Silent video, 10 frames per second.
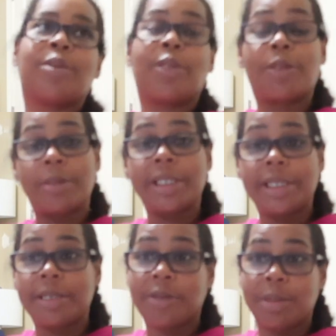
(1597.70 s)
3
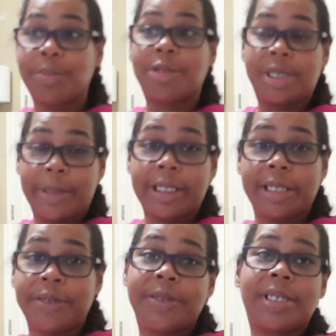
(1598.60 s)
different
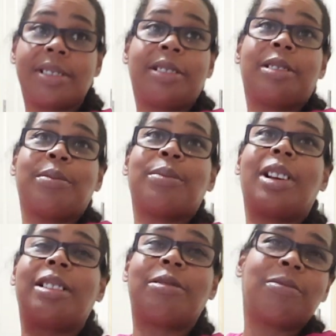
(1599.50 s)
perspectives.
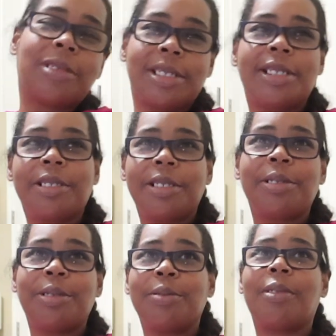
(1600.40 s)
I don't want to tell
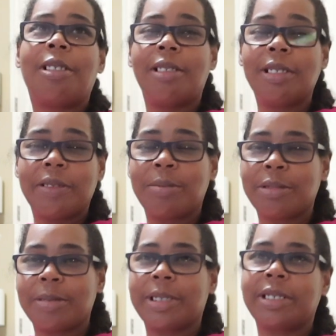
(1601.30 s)
you all of the
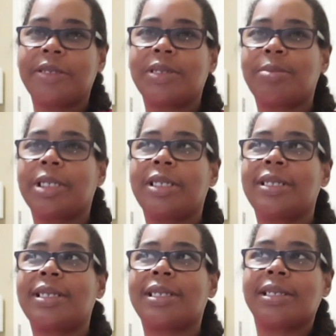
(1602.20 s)
perspectives
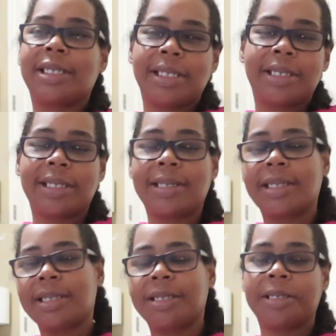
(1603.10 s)
because then it's
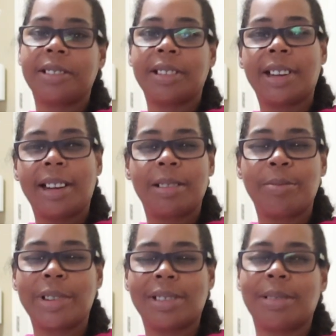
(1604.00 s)
going to kind
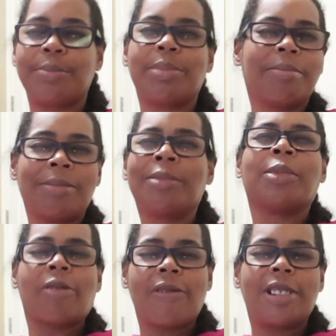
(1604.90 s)
of mess up
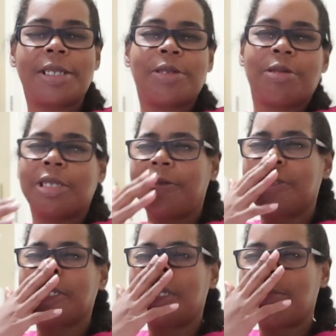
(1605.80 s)
the story
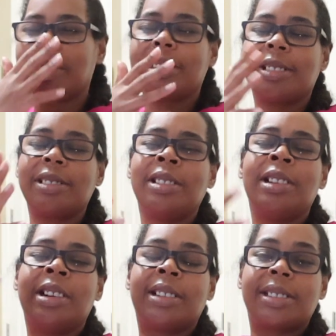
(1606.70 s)
for you, but it's
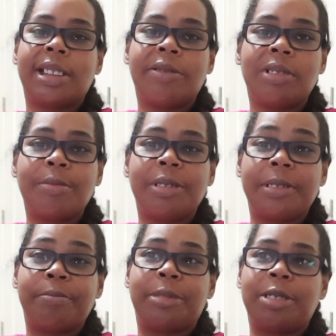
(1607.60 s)

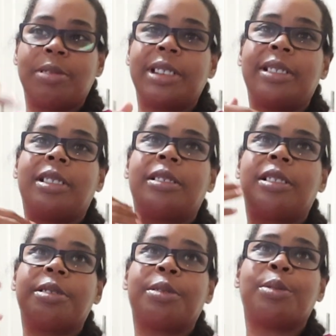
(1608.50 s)
definitely between
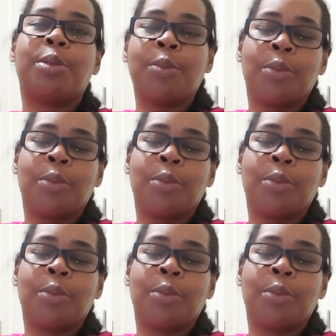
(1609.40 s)
the